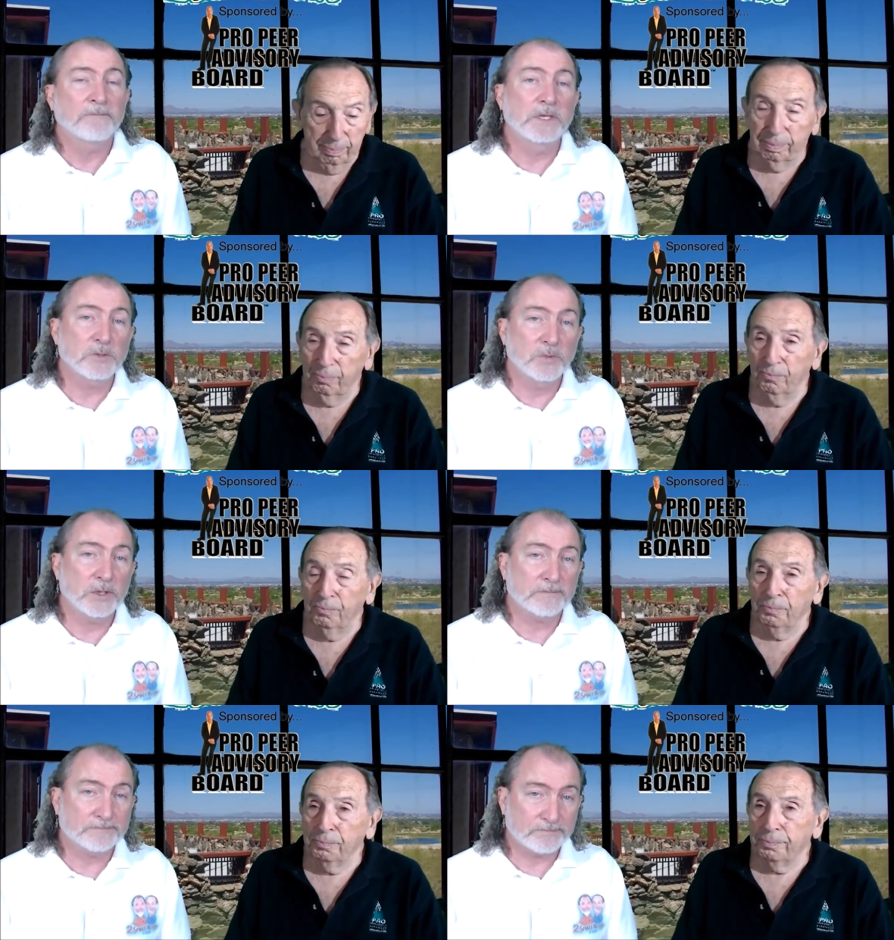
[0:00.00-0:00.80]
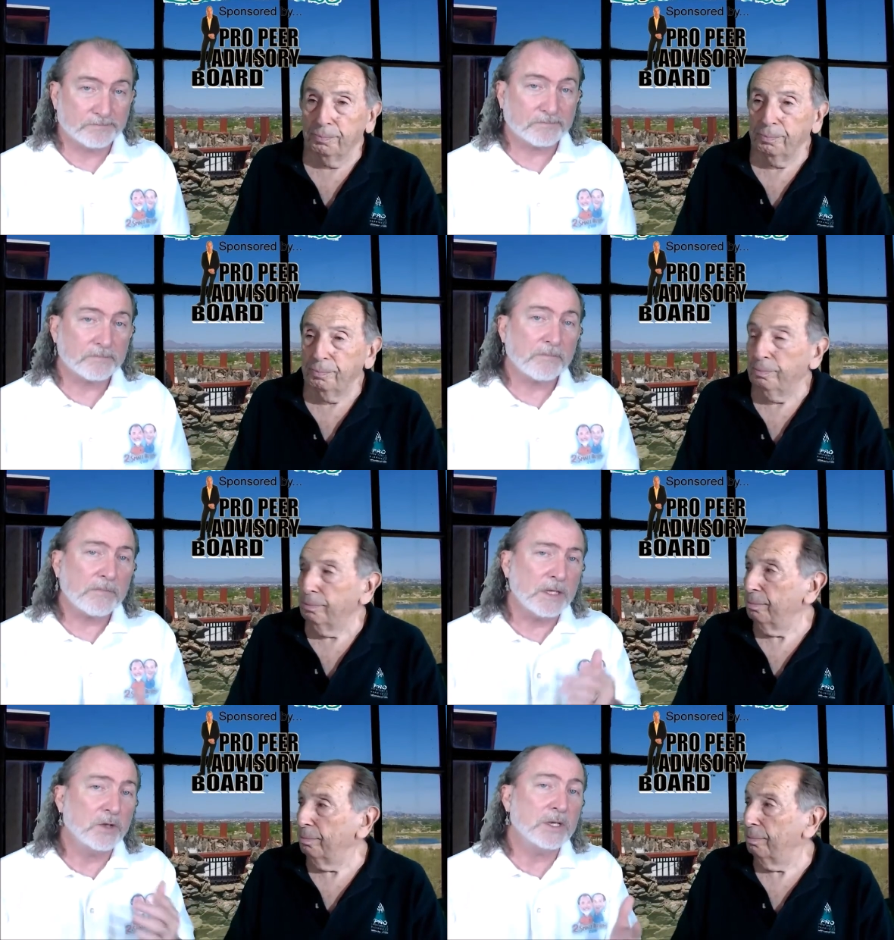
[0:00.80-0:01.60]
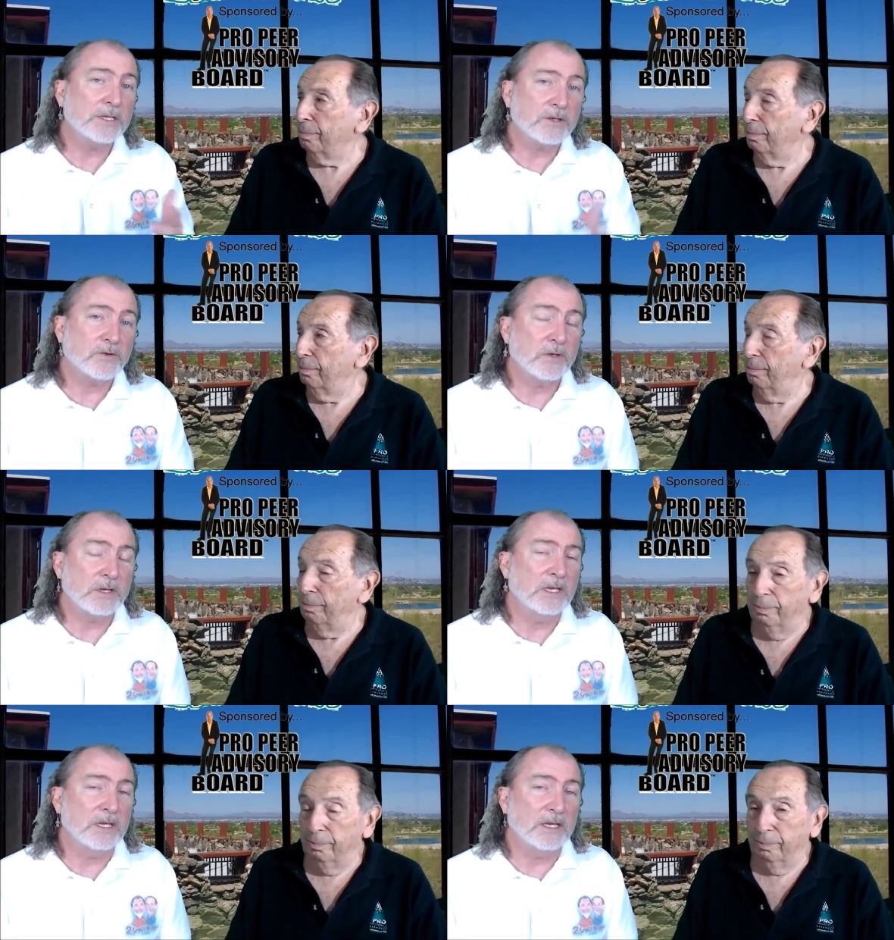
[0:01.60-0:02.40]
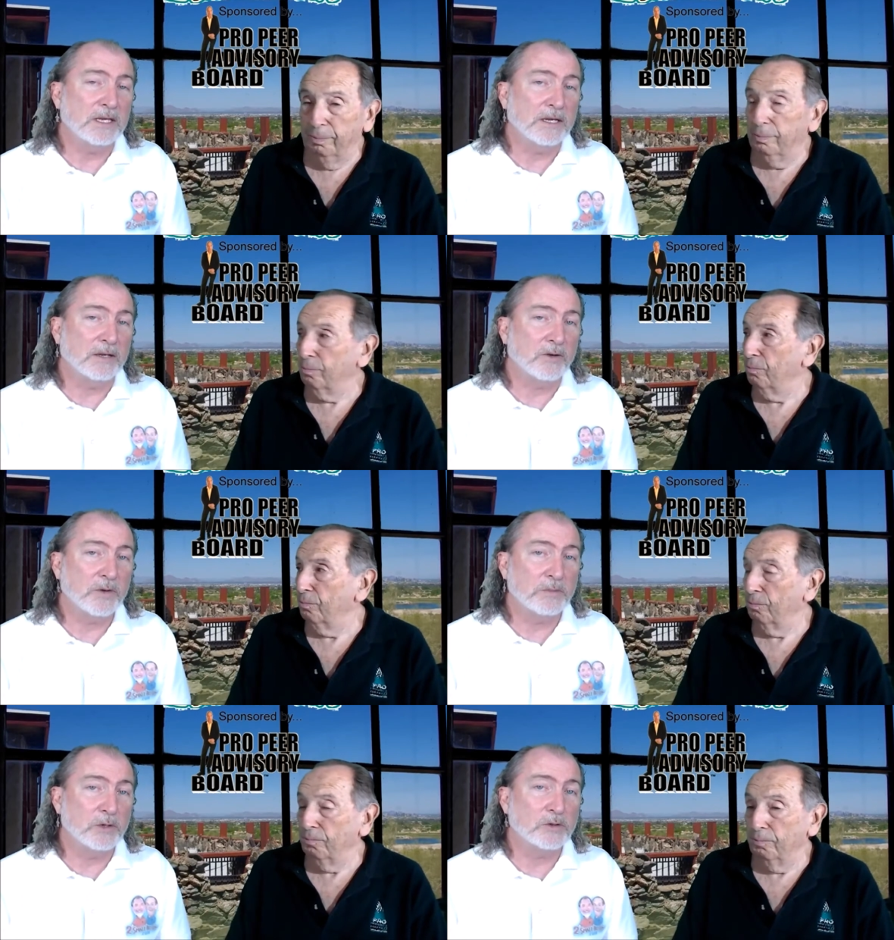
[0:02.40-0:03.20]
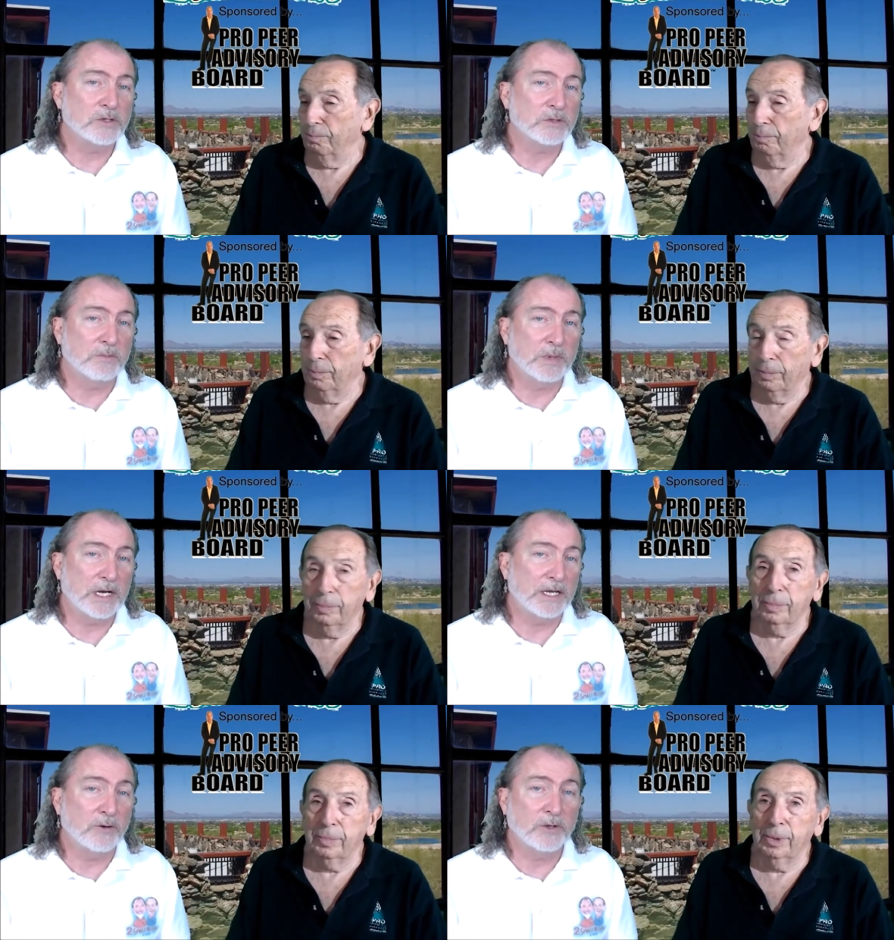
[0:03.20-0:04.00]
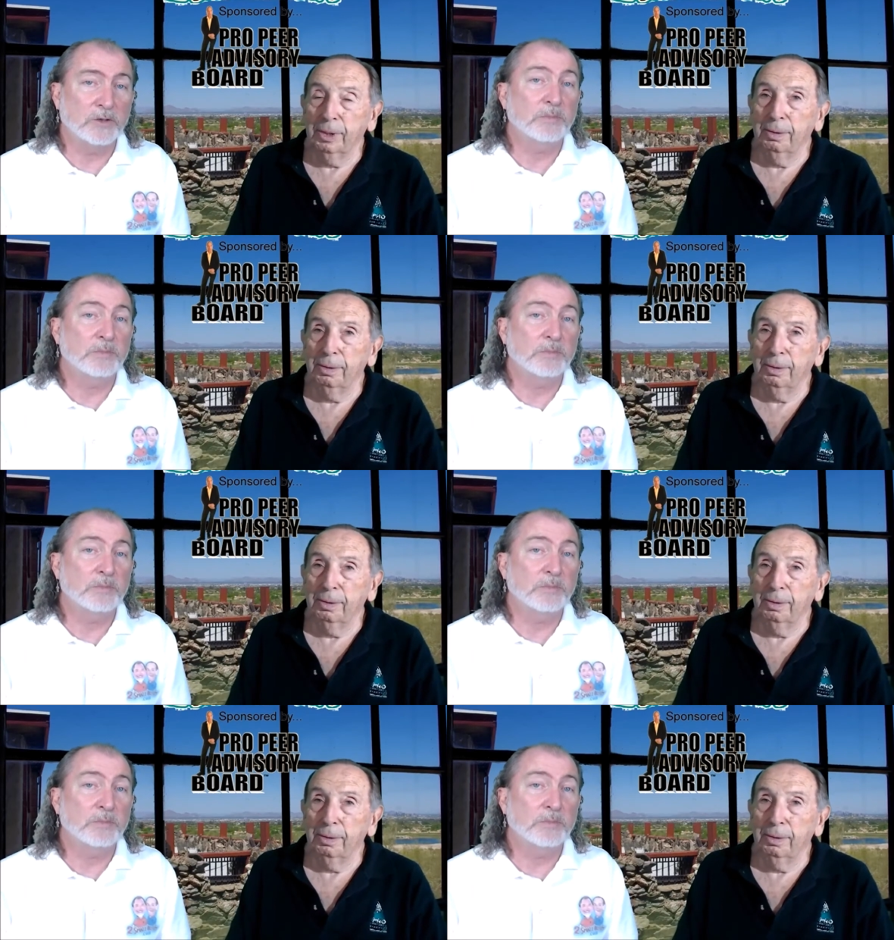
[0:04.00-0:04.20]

Speaker 1: This book, you can get the, the uh, crib notes by going to